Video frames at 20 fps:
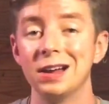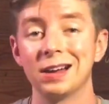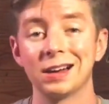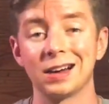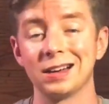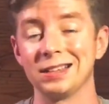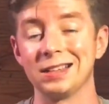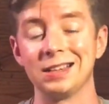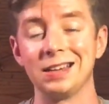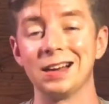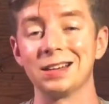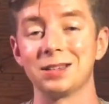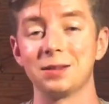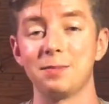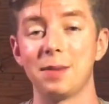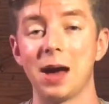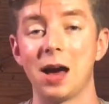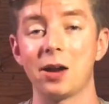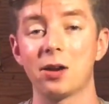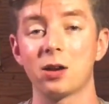Because it
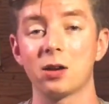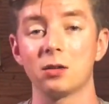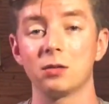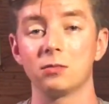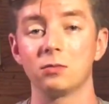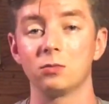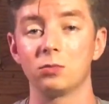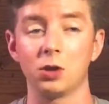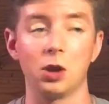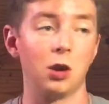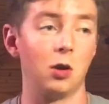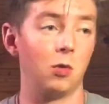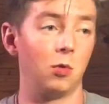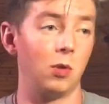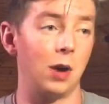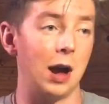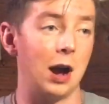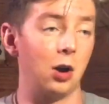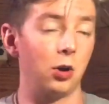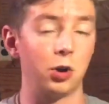doesn't matter,
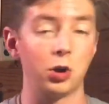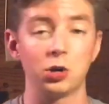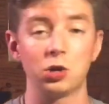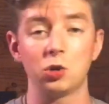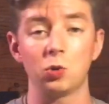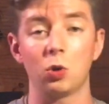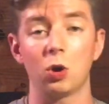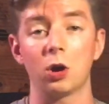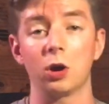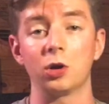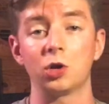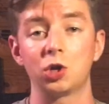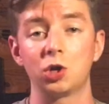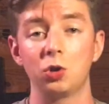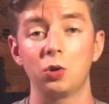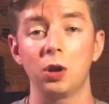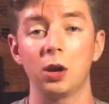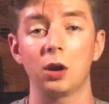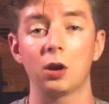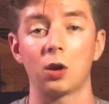how good you are at
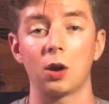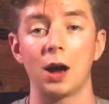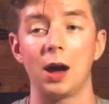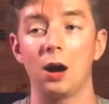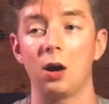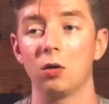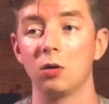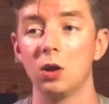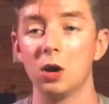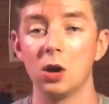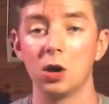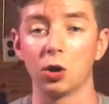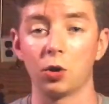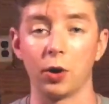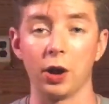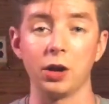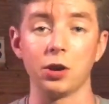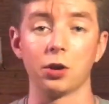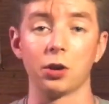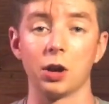shooting or how
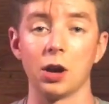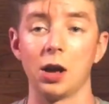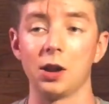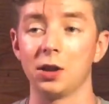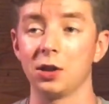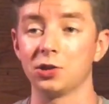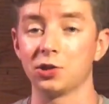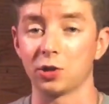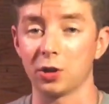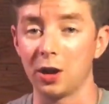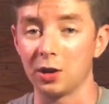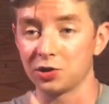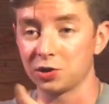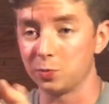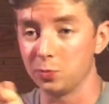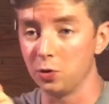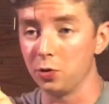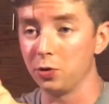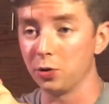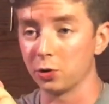great your gun is or how
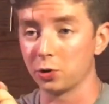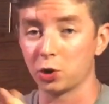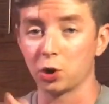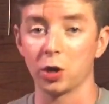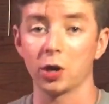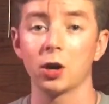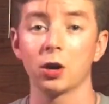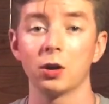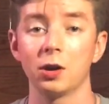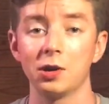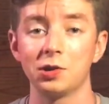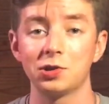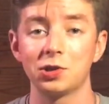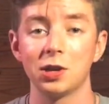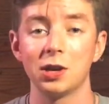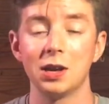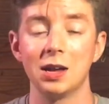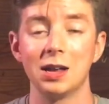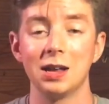smooth your trigger is,